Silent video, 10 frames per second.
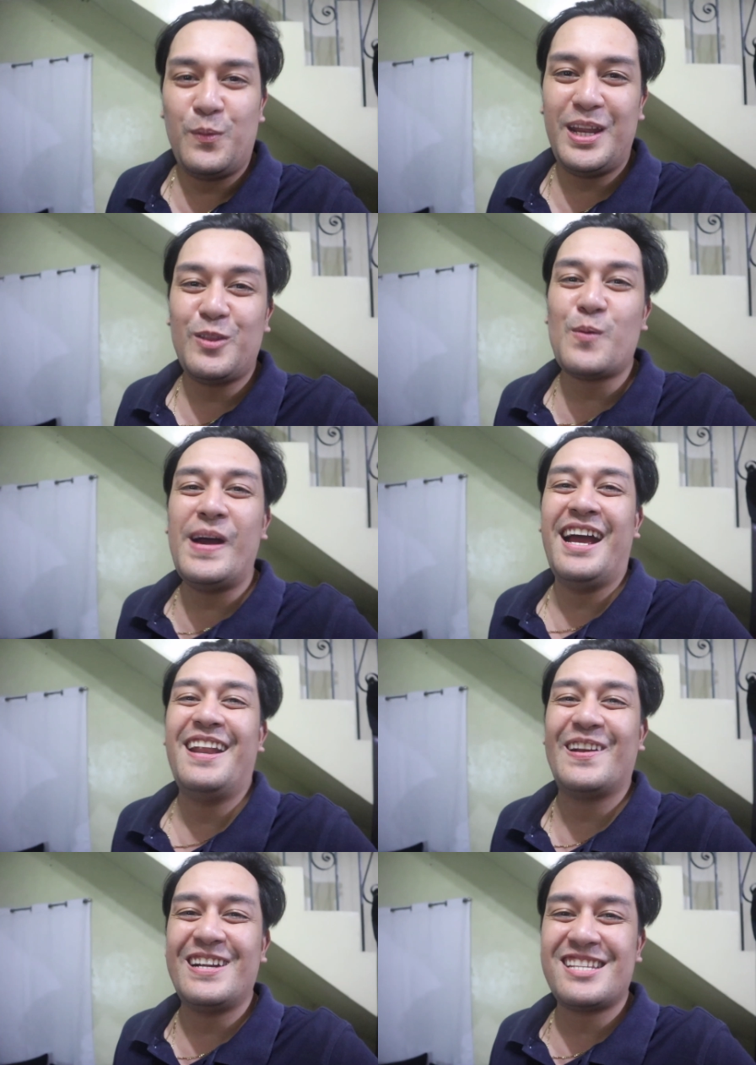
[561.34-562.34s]
We need to buy
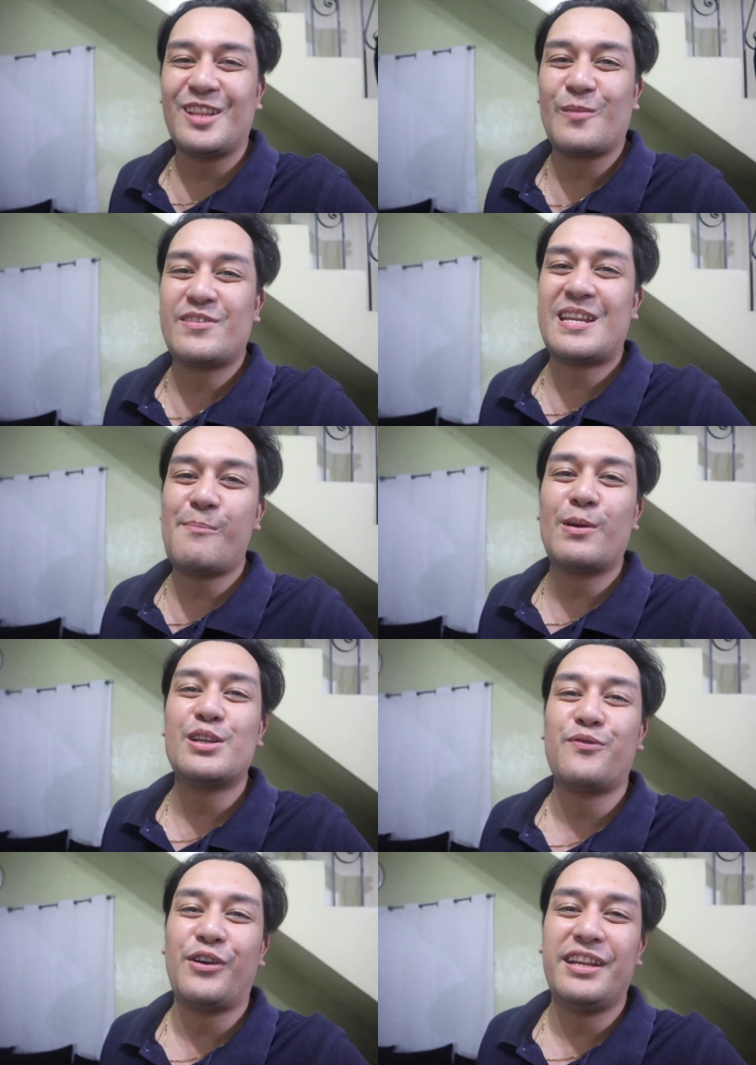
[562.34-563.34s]
another set of
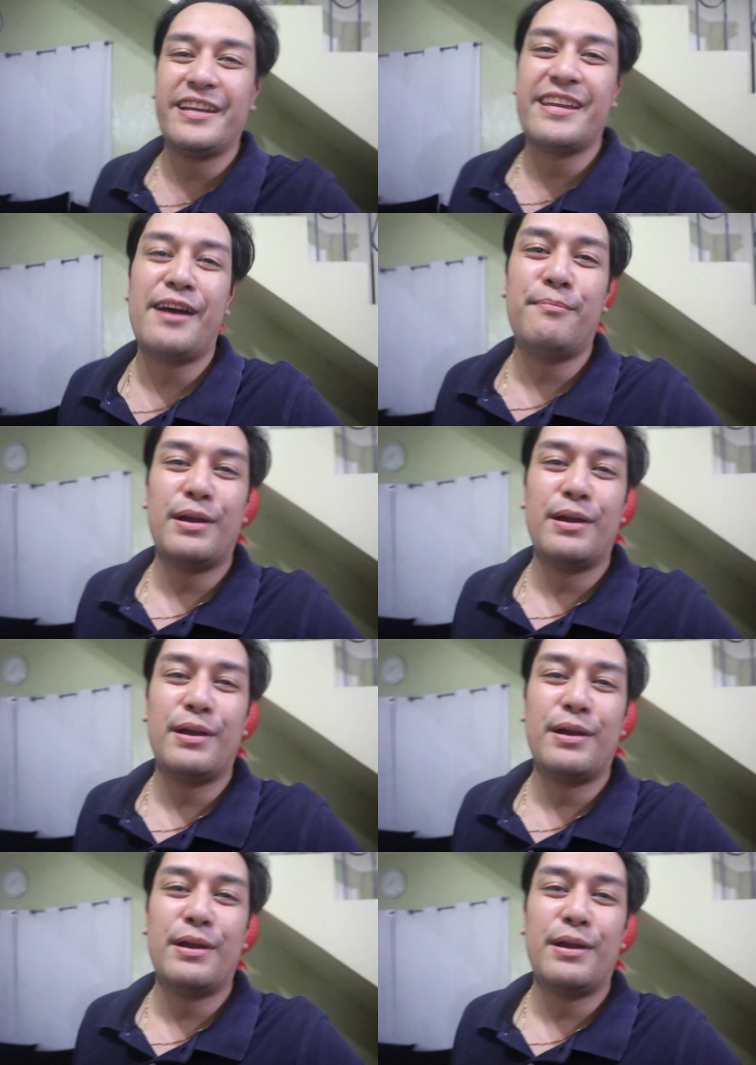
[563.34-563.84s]
slippers for Nina